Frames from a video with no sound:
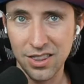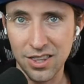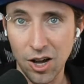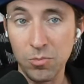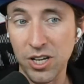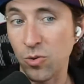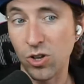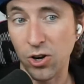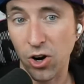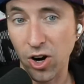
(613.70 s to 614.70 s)
update
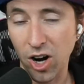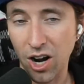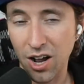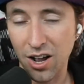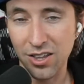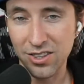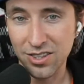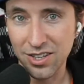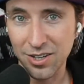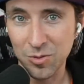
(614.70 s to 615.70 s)
will occur on
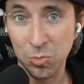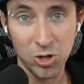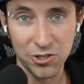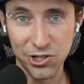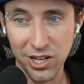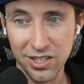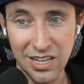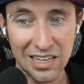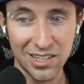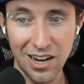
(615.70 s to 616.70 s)
the PulseChain
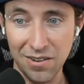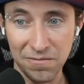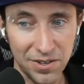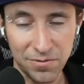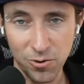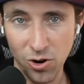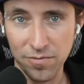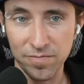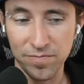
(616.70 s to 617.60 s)
testnet v4.